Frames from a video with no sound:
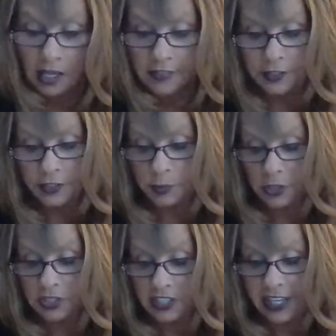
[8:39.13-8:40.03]
This
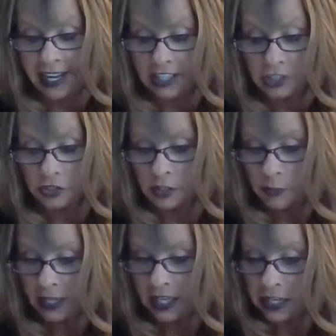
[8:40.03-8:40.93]
person actually
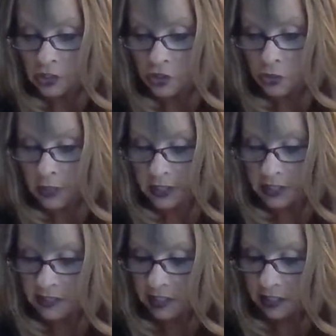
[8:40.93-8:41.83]
may aid you in
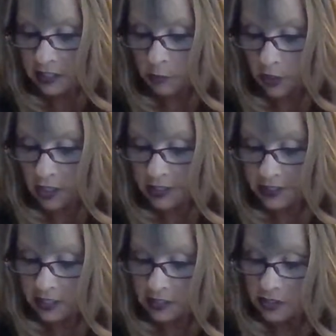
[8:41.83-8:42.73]
this healing
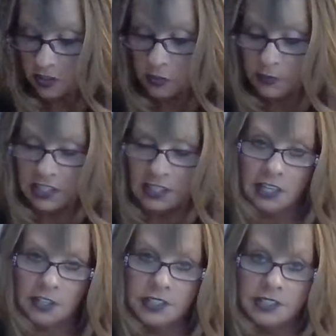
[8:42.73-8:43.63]
process. This could be an
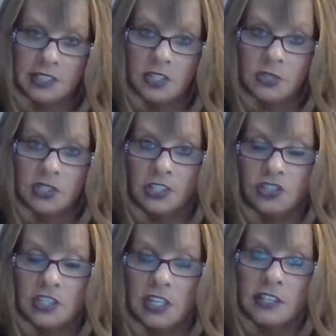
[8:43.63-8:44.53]
Aries, Leo,
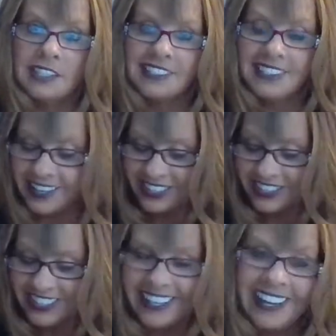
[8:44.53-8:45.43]
Sagittarius
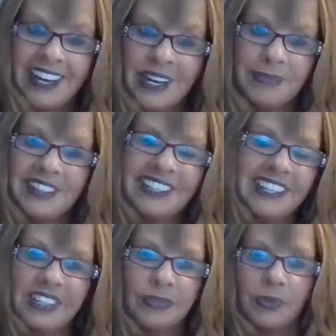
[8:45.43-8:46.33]
energy. But the
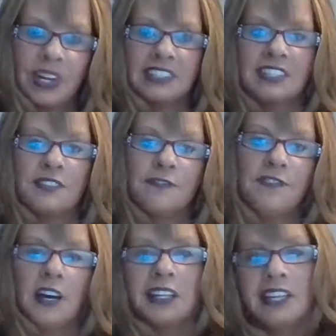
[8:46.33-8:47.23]
King of Wands is
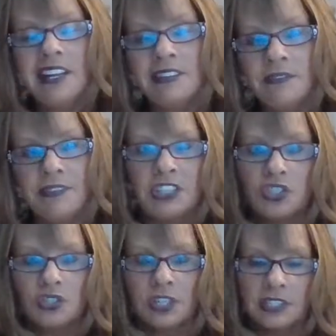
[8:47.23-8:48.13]
fun,
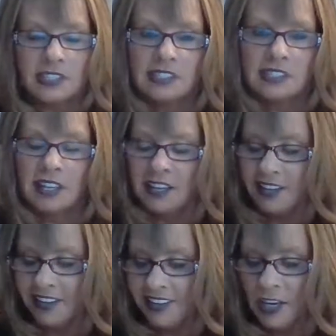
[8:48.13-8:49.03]
adventurous,
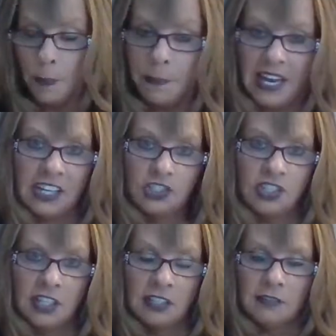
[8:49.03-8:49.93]

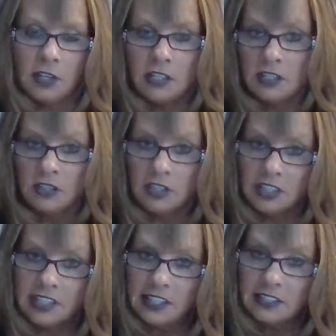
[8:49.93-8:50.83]
passionate, very good
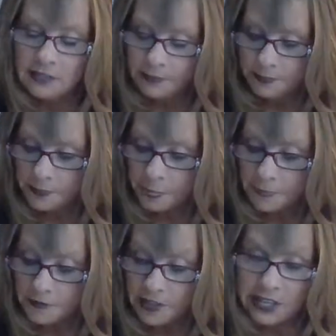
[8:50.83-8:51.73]
looking,
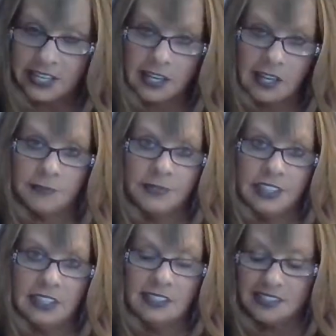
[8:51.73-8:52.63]
very
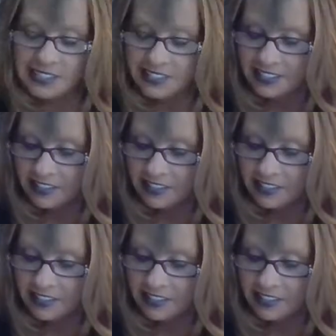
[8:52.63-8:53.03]
confident.